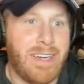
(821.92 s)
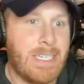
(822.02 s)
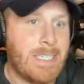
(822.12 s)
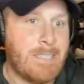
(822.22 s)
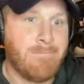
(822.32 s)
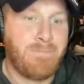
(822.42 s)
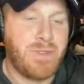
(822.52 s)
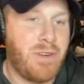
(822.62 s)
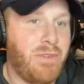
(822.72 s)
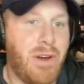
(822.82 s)
and
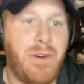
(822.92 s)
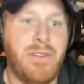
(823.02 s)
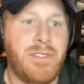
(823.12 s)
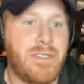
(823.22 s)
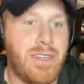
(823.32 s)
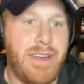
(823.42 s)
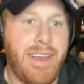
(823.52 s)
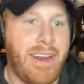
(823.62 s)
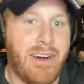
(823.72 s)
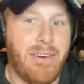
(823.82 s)
who knows,
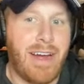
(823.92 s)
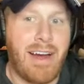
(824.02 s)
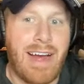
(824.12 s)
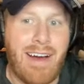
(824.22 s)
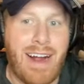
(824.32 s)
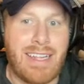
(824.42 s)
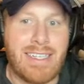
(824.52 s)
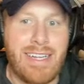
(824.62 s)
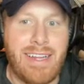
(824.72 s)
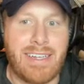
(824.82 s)
how high
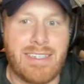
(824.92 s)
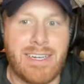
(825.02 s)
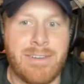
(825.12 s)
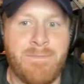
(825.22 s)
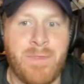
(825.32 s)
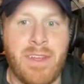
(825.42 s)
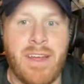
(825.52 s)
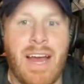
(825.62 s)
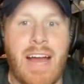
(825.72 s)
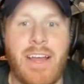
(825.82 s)
the ceiling is there.
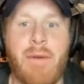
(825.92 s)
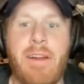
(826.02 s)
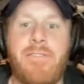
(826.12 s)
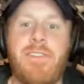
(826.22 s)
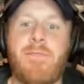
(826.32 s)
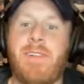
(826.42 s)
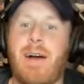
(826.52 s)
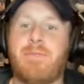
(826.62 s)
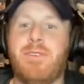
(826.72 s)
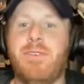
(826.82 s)
I'm going to flip
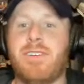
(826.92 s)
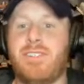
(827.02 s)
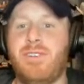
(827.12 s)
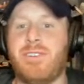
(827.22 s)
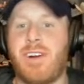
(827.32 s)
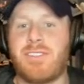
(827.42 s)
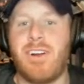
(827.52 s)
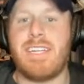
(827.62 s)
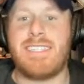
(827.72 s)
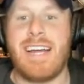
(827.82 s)
flop too because you
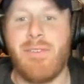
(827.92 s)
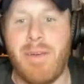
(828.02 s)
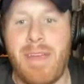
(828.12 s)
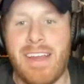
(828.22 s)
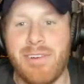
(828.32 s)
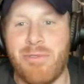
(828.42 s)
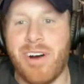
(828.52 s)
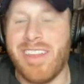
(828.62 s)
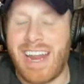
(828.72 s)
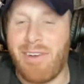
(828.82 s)
started to segue me into
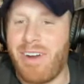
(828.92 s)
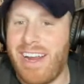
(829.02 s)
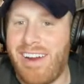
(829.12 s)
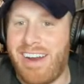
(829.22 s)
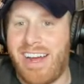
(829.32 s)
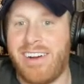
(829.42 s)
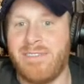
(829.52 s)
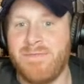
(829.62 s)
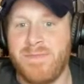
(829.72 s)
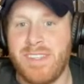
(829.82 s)
one that I want to hear now.